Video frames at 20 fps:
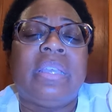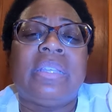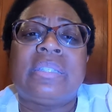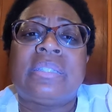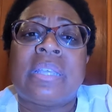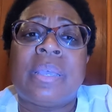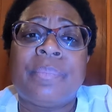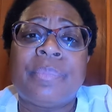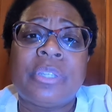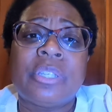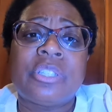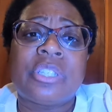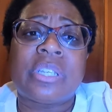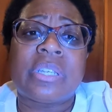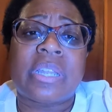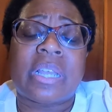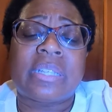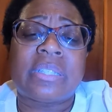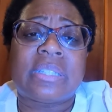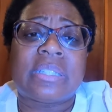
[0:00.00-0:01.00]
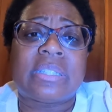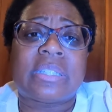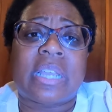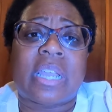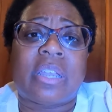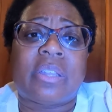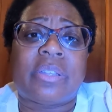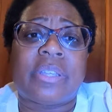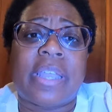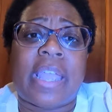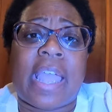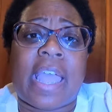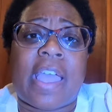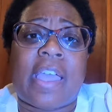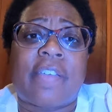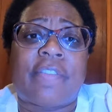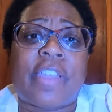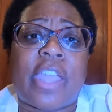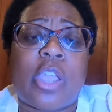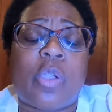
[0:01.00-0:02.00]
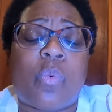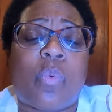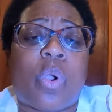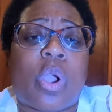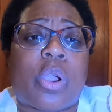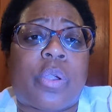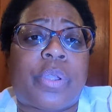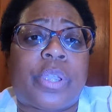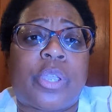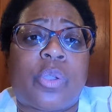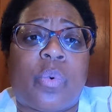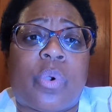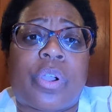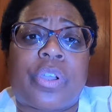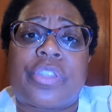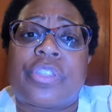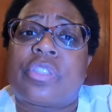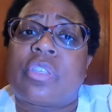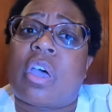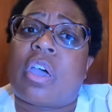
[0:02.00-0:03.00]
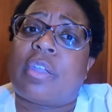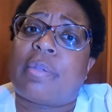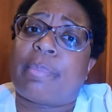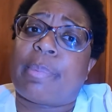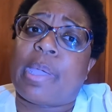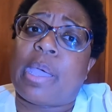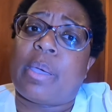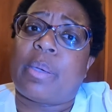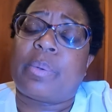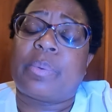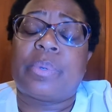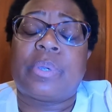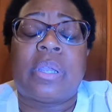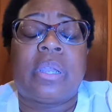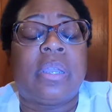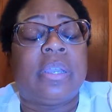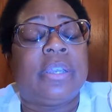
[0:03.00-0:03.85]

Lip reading: something to necessarily have a worry or a thought about.